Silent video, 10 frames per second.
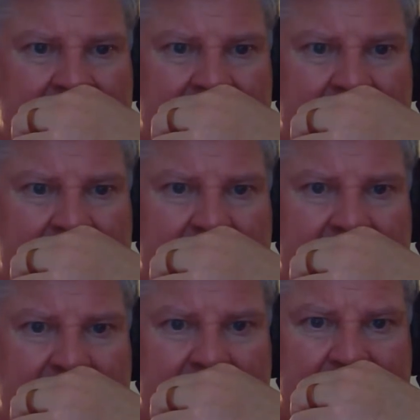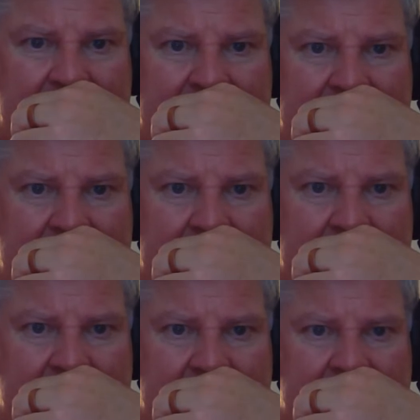She says I click on
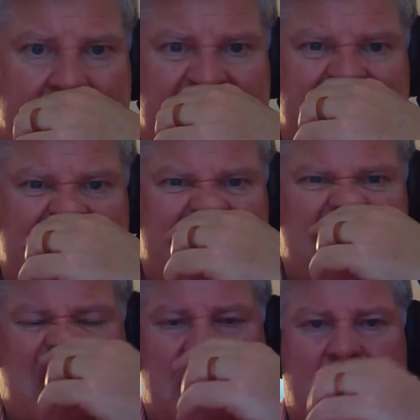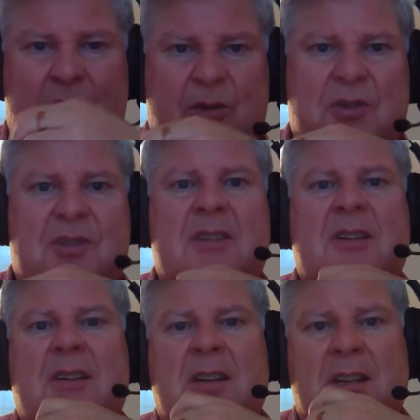it and it shows,
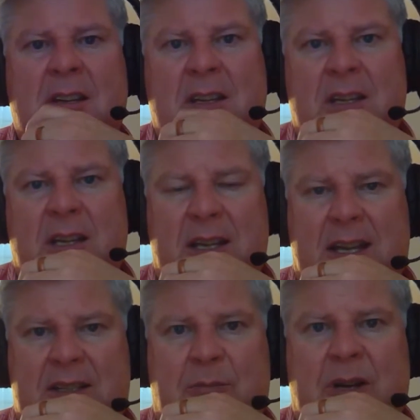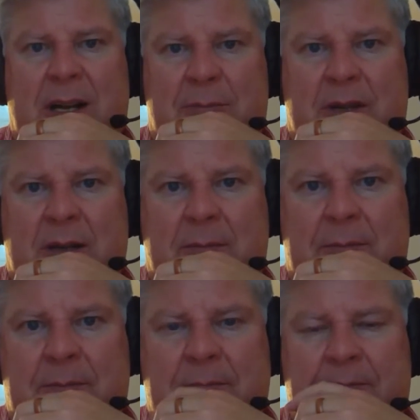it has a pop-up,
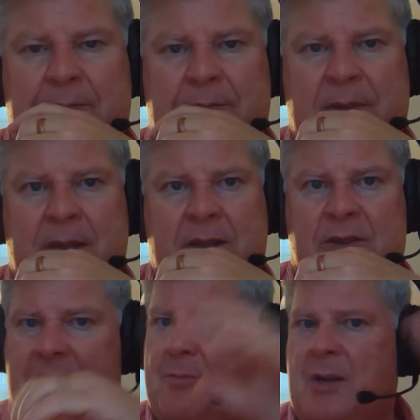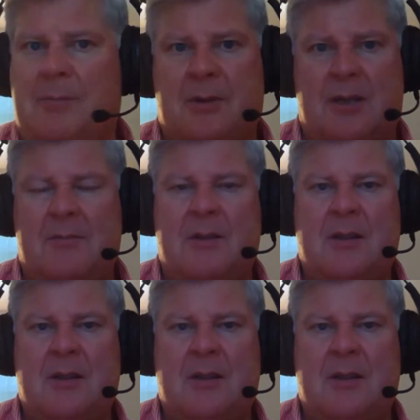just a pop-up.